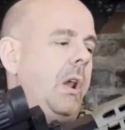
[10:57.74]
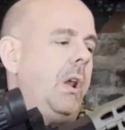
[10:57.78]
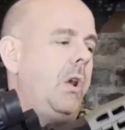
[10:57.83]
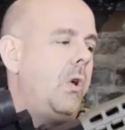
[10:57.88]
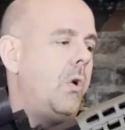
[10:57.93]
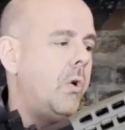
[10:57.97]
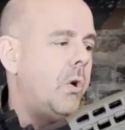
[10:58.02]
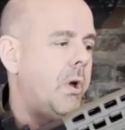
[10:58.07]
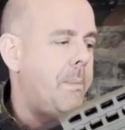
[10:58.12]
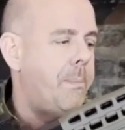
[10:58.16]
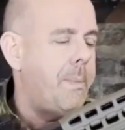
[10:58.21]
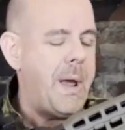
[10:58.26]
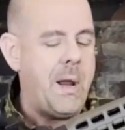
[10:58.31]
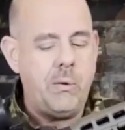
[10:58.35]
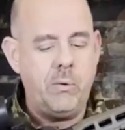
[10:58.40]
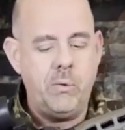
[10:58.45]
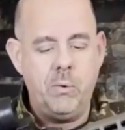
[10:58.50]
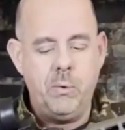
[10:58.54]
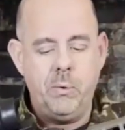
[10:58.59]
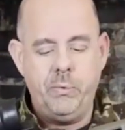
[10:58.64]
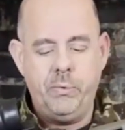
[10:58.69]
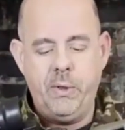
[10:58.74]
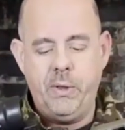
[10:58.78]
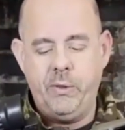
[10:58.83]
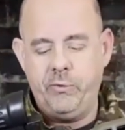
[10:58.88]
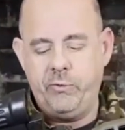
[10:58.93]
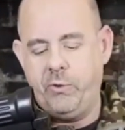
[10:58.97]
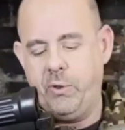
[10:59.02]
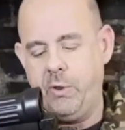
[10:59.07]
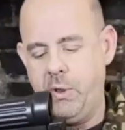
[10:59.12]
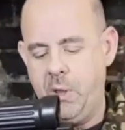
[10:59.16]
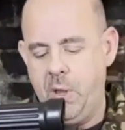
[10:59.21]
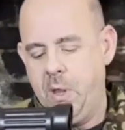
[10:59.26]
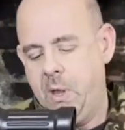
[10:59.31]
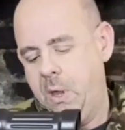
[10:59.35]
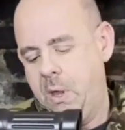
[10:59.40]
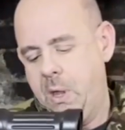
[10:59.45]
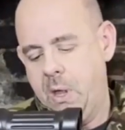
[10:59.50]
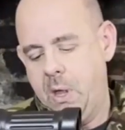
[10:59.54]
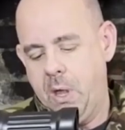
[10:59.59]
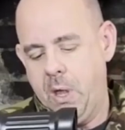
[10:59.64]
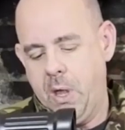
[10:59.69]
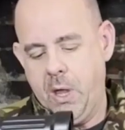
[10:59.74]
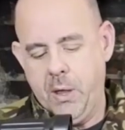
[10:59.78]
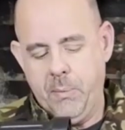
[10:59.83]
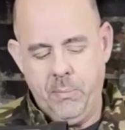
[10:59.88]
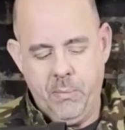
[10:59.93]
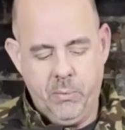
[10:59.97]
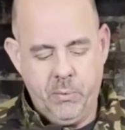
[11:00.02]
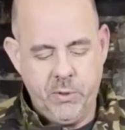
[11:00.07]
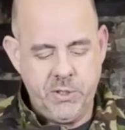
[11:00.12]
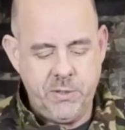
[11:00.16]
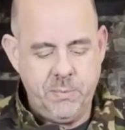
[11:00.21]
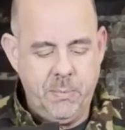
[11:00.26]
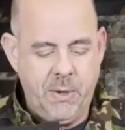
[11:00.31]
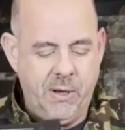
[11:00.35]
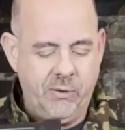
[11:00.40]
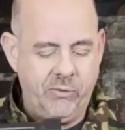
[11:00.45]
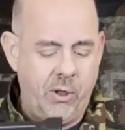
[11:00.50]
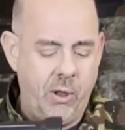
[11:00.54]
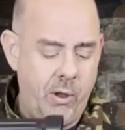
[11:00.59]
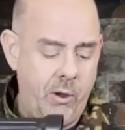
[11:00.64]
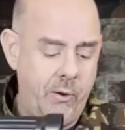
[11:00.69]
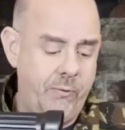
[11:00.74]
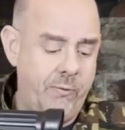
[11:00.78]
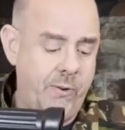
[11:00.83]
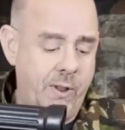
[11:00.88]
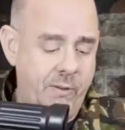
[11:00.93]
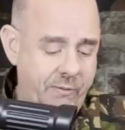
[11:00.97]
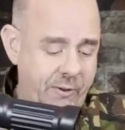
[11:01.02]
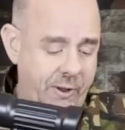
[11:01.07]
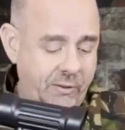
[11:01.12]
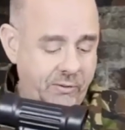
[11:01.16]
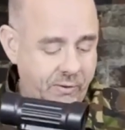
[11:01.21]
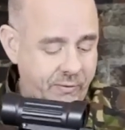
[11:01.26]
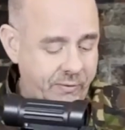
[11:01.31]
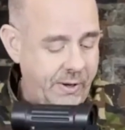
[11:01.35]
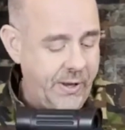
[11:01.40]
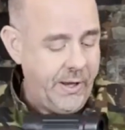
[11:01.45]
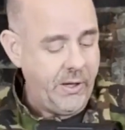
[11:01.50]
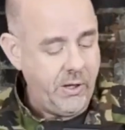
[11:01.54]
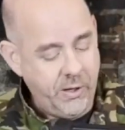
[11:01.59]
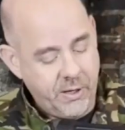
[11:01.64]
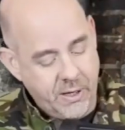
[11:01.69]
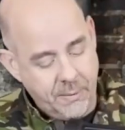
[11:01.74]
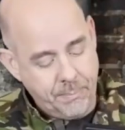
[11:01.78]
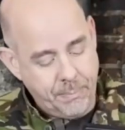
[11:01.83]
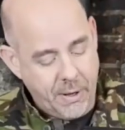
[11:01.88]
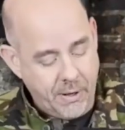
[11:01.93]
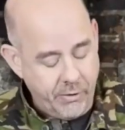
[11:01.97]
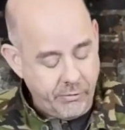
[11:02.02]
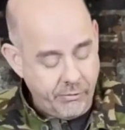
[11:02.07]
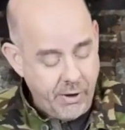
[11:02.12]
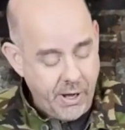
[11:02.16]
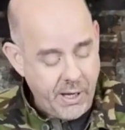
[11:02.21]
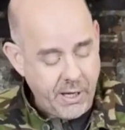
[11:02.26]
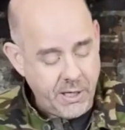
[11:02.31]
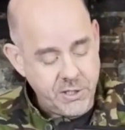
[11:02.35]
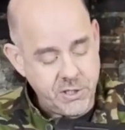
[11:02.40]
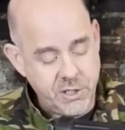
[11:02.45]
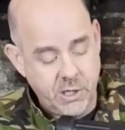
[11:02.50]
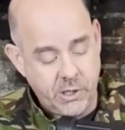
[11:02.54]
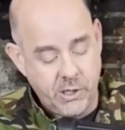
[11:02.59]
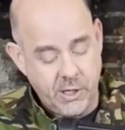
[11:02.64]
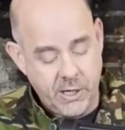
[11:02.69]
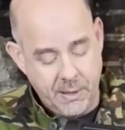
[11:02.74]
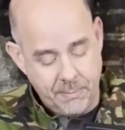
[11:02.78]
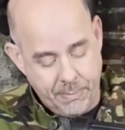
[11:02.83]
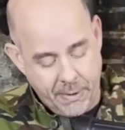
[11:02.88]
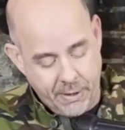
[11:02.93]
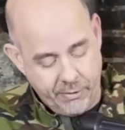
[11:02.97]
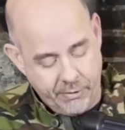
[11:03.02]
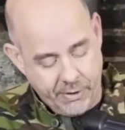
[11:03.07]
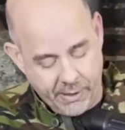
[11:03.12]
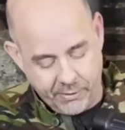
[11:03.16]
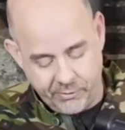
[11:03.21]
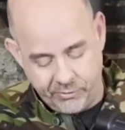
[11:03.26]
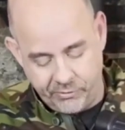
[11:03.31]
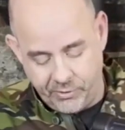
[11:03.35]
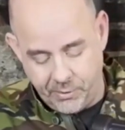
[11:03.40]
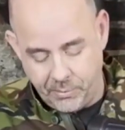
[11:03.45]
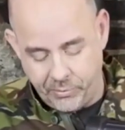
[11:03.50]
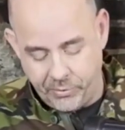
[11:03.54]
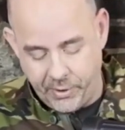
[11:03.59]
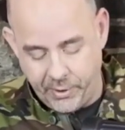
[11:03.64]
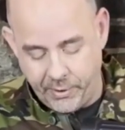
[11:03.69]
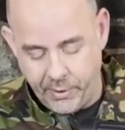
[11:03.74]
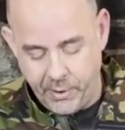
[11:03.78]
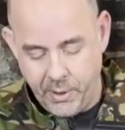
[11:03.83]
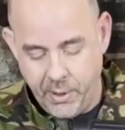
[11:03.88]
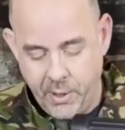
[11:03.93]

longer barrel on this, which means hopefully effectively you get better range and you get better accuracy with it.